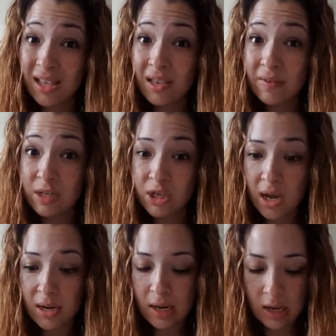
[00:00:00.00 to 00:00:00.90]
Give it a
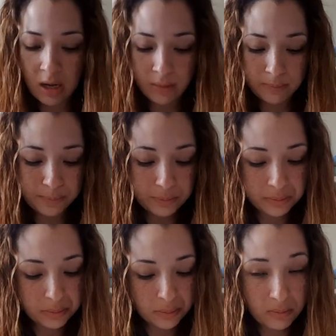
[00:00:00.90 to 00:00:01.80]
shot. Um,
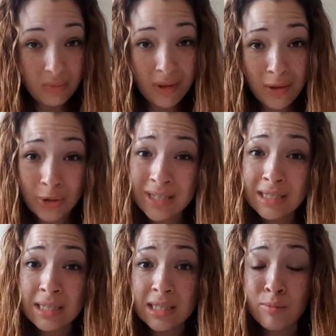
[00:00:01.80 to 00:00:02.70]
you'll get to
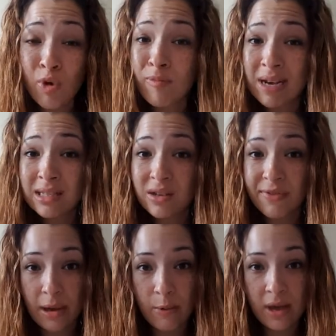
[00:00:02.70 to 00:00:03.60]
see some more of my stuff
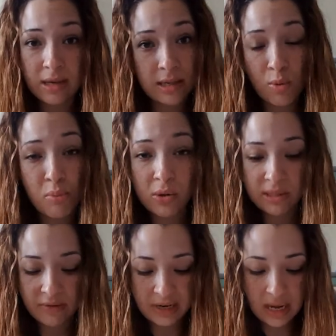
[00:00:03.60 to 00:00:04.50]
that way because I don't
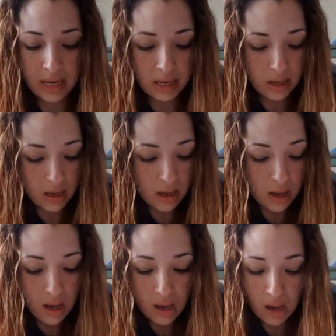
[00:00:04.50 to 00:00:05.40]
post every day.
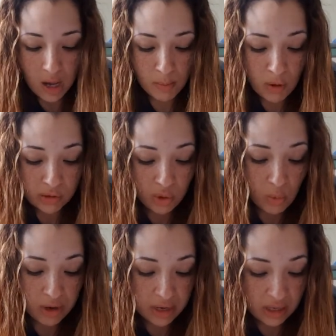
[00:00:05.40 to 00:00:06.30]
Um, also
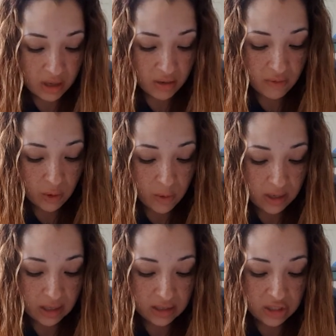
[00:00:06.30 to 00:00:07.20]
wanted to give a
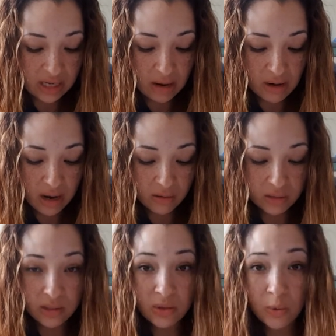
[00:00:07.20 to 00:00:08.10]
quick shout out
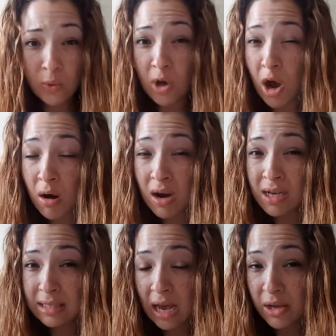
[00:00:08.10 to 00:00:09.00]
to Kara,
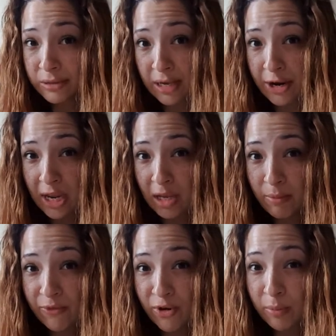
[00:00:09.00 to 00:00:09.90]
is that how you say your
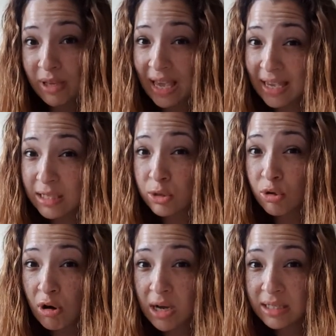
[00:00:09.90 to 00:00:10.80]
name? From Kay's
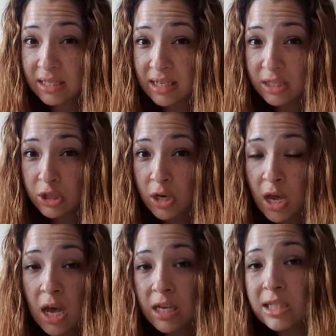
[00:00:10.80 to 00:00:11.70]
Cross Stitch.
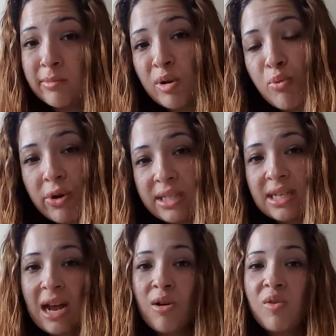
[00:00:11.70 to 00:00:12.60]
Someone
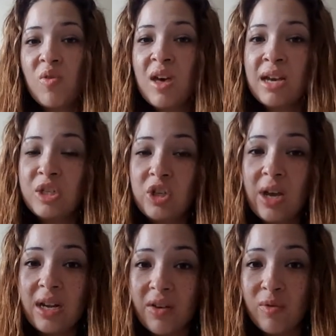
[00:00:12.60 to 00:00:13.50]
pointed out that she
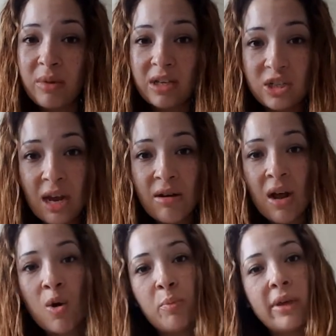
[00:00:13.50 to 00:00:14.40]
had given me a shout
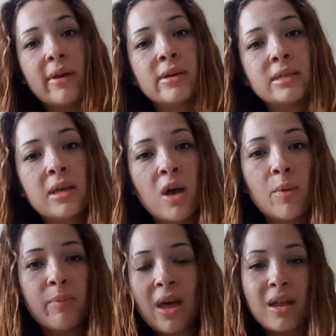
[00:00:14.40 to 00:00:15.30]
out because
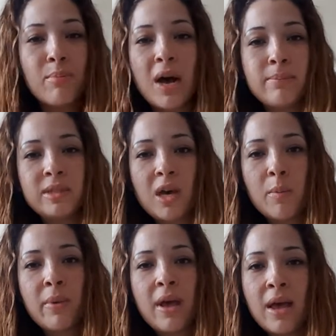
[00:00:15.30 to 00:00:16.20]
um, I had popped
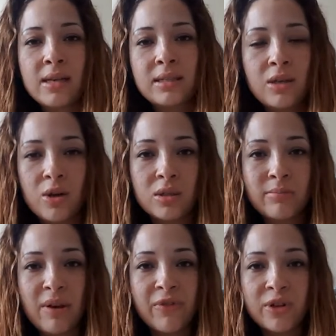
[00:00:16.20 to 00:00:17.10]
up as, you know,
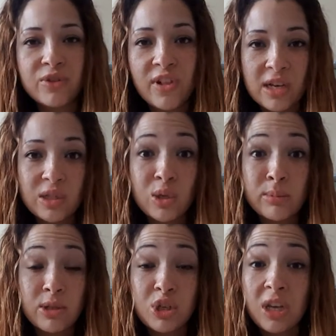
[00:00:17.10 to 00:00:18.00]
my first floss tube,
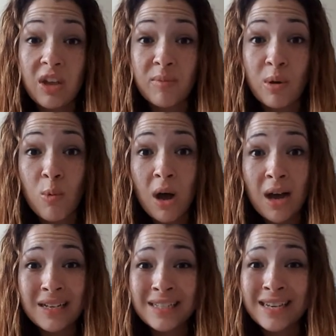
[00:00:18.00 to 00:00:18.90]
so she gave me a
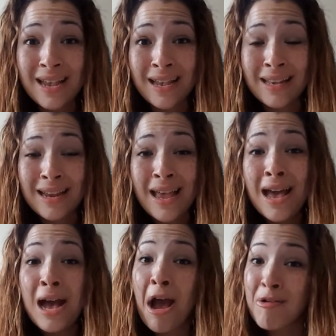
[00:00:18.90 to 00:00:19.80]
watch and
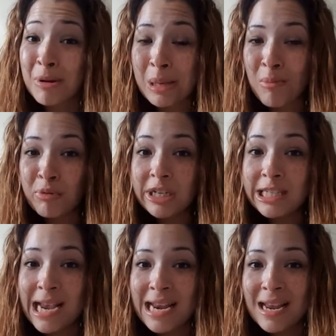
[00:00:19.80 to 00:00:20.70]
I really
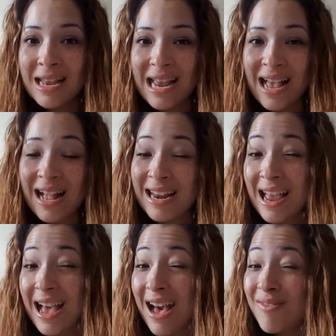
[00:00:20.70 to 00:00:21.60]
appreciate it and I
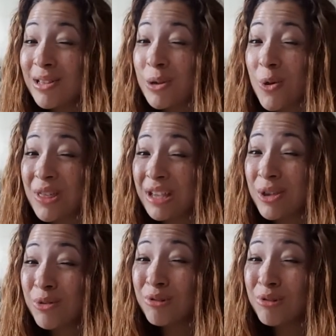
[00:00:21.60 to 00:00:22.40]
have a little thank you